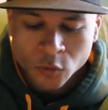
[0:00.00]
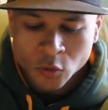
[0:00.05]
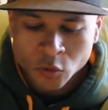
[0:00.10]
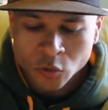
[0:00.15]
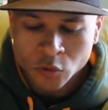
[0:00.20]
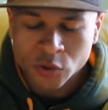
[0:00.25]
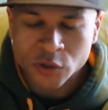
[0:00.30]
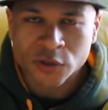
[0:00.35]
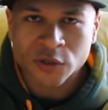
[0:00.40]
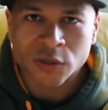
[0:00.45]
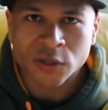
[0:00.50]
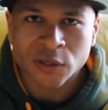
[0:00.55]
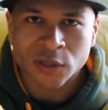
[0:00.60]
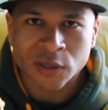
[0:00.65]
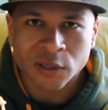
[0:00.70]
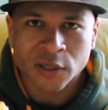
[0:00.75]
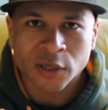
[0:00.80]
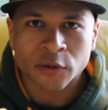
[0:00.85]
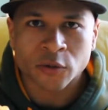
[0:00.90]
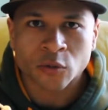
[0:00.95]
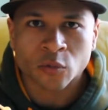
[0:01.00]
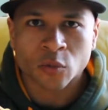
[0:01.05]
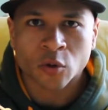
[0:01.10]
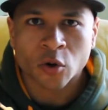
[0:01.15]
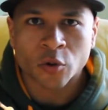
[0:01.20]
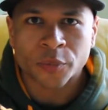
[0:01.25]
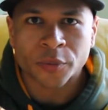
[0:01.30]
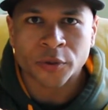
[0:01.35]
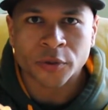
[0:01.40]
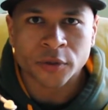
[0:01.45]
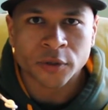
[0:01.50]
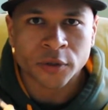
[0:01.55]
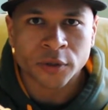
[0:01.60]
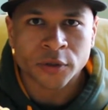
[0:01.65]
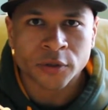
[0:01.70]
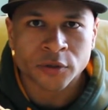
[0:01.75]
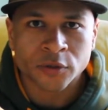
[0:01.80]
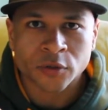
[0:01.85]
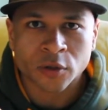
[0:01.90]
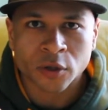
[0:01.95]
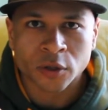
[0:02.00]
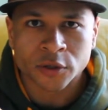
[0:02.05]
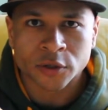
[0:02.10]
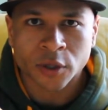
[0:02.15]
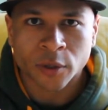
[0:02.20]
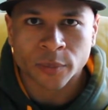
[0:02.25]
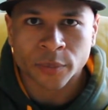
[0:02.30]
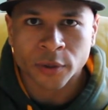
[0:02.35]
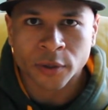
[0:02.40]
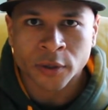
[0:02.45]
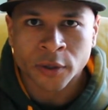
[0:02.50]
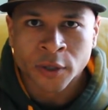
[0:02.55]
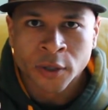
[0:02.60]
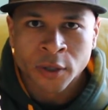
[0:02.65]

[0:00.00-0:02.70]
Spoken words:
you just need to get the rope and you need to start jumping.